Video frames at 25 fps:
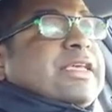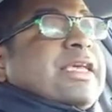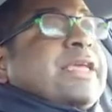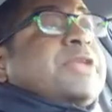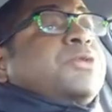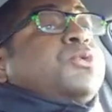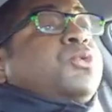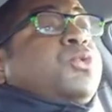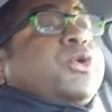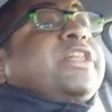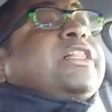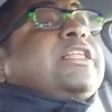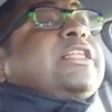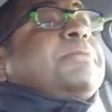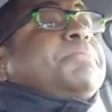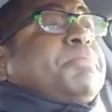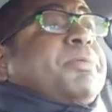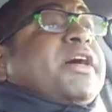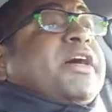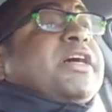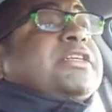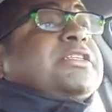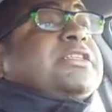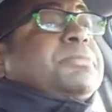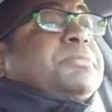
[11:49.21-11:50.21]
it really
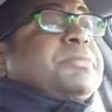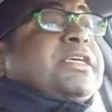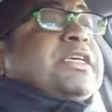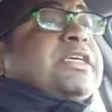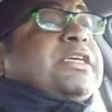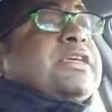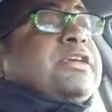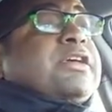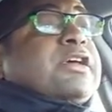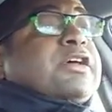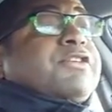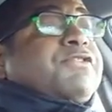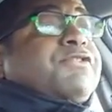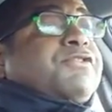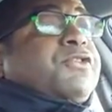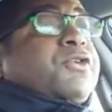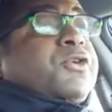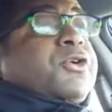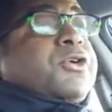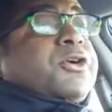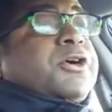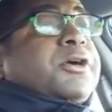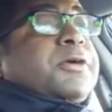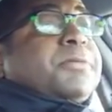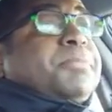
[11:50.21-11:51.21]
bugged me
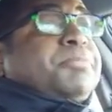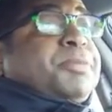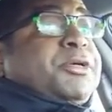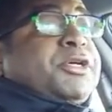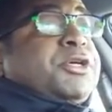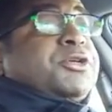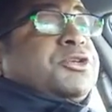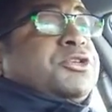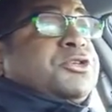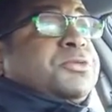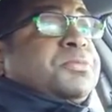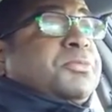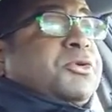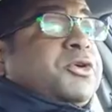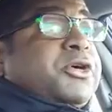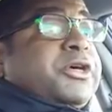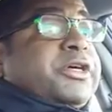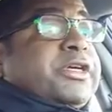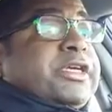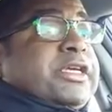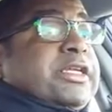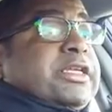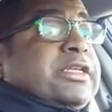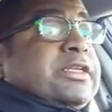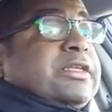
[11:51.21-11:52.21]
for Piers
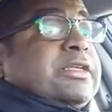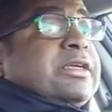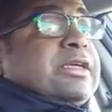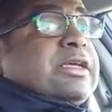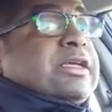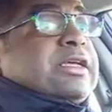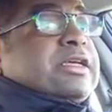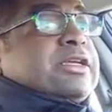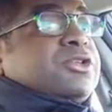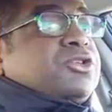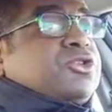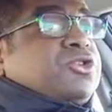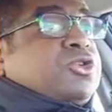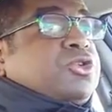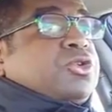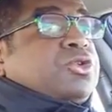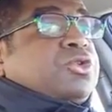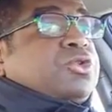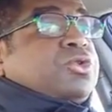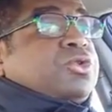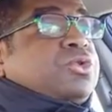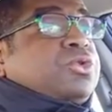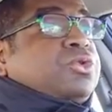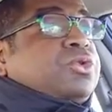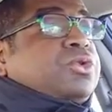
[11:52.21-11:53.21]
Morgan
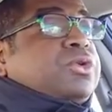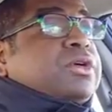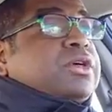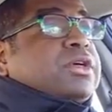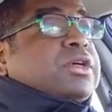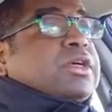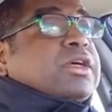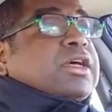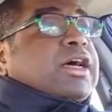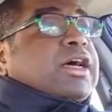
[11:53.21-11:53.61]
to